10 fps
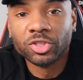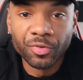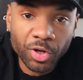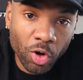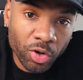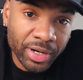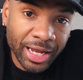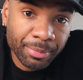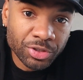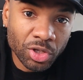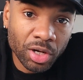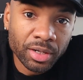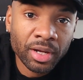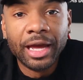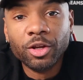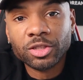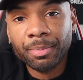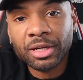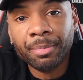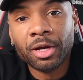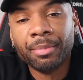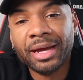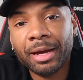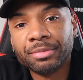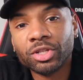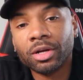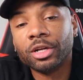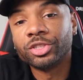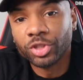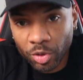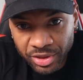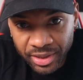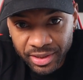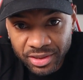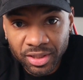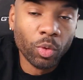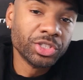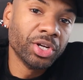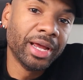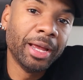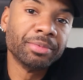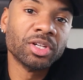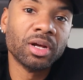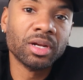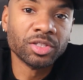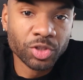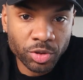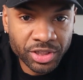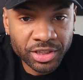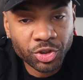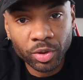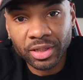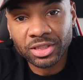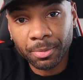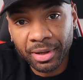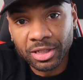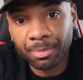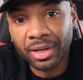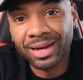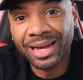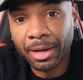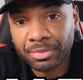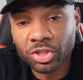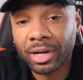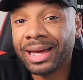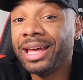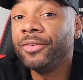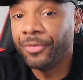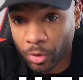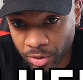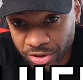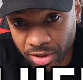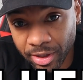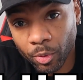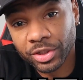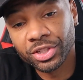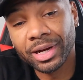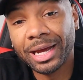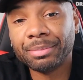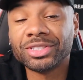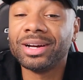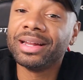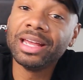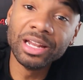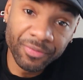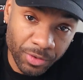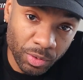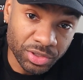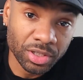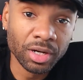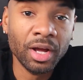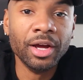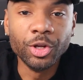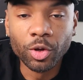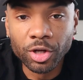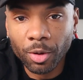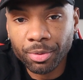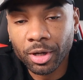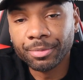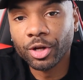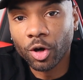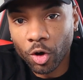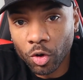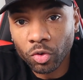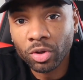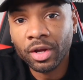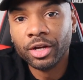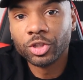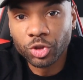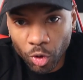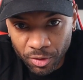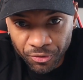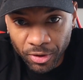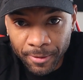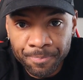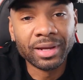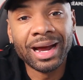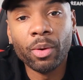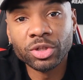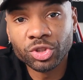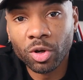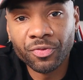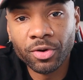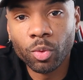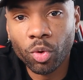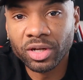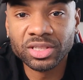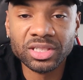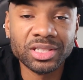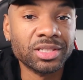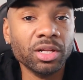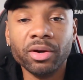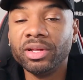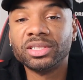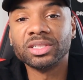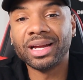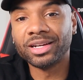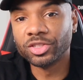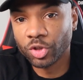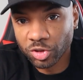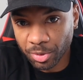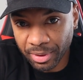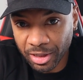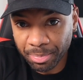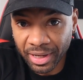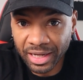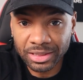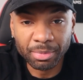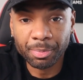So if you go on Amazon and you submit to become an Amazon associate, once you're an Amazon associate, you can submit to be an Amazon influencer. And once you're an Amazon influencer, you can open up your own storefront. And how a storefront works is literally just like a social media page. I'm